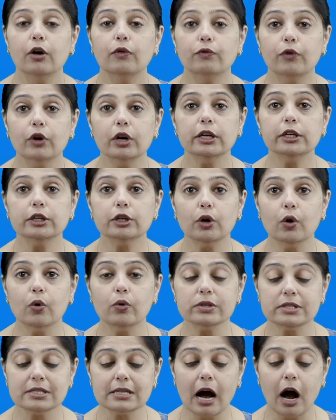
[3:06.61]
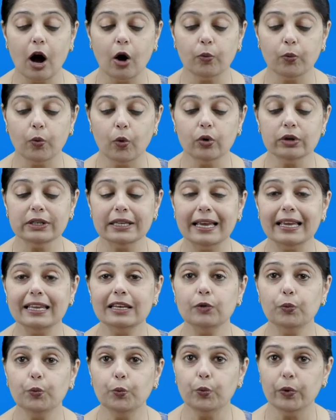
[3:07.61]
Woolen clothes are worn
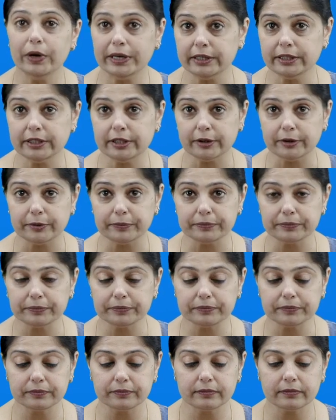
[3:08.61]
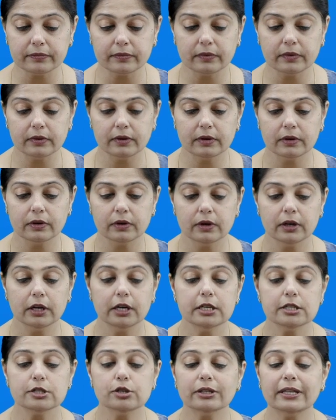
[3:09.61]
in winter.
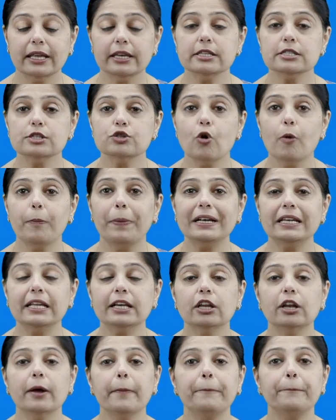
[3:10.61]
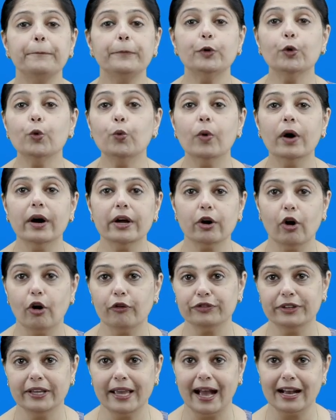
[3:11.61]
So there is no particular doer
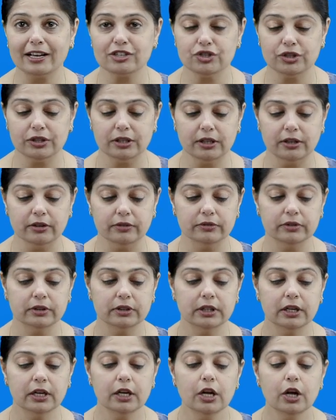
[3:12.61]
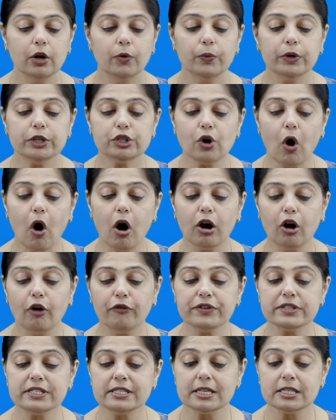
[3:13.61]
of the action here. We talk
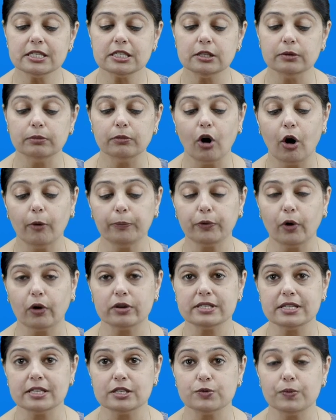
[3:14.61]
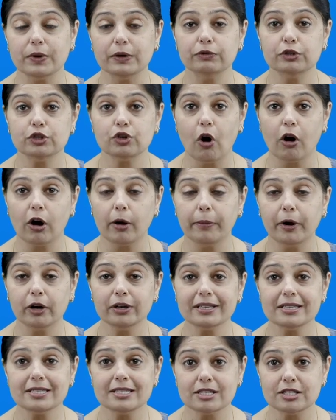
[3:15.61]
of a system or process when we talk
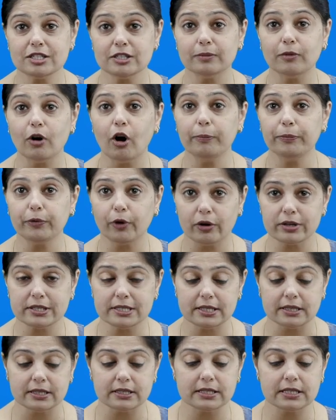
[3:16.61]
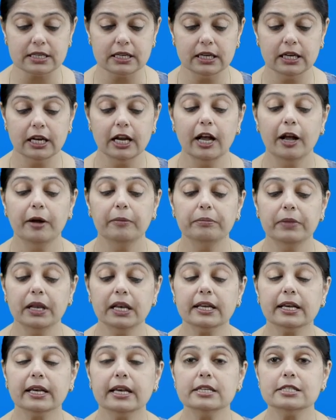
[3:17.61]
about a system or process.
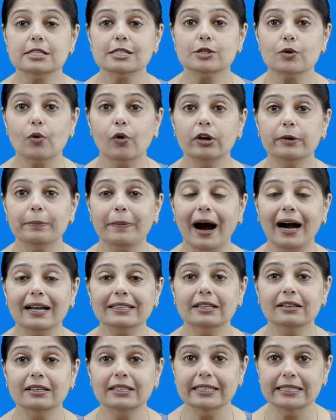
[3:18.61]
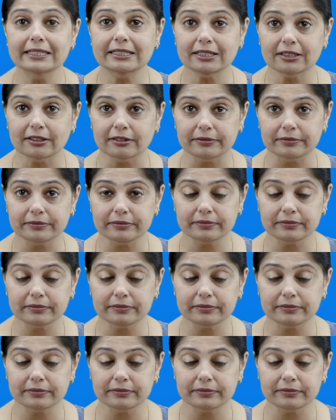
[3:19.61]
Milk is sold by the liter.